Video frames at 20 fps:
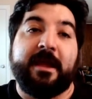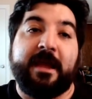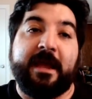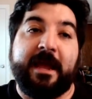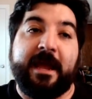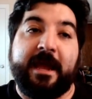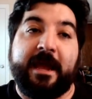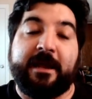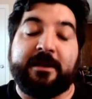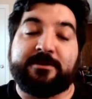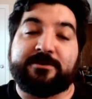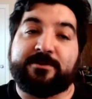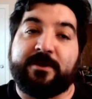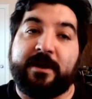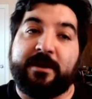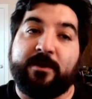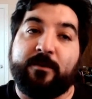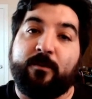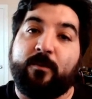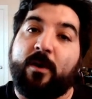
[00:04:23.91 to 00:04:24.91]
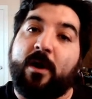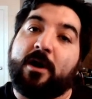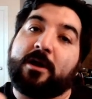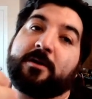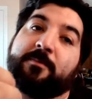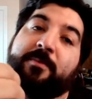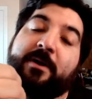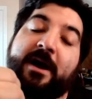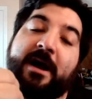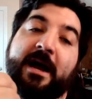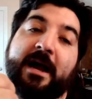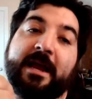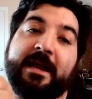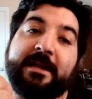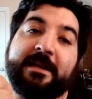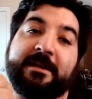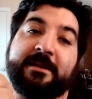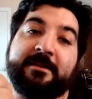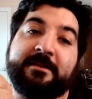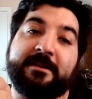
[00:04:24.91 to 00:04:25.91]
and trying to walk
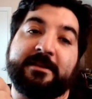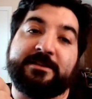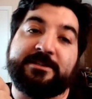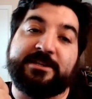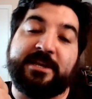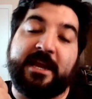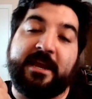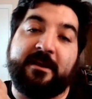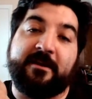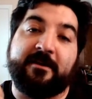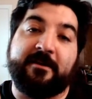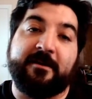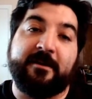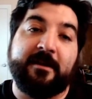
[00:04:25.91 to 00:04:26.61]
behind the chair.